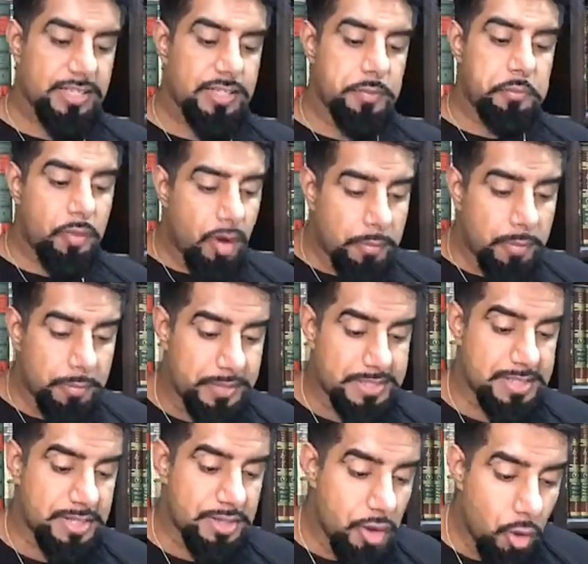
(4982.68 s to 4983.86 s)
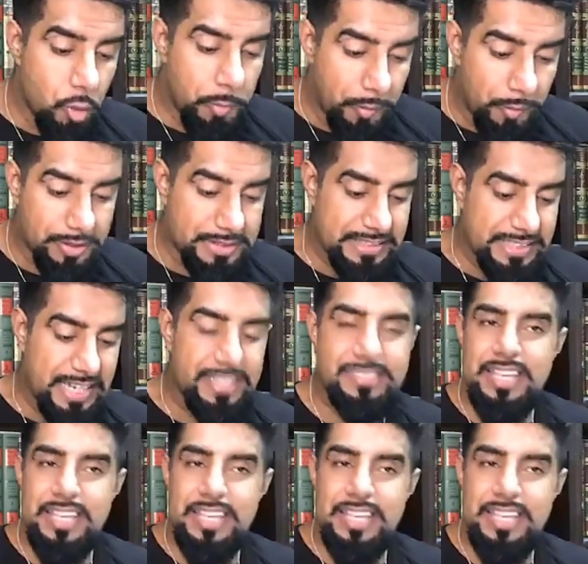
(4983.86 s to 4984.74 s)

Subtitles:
The problem is nobody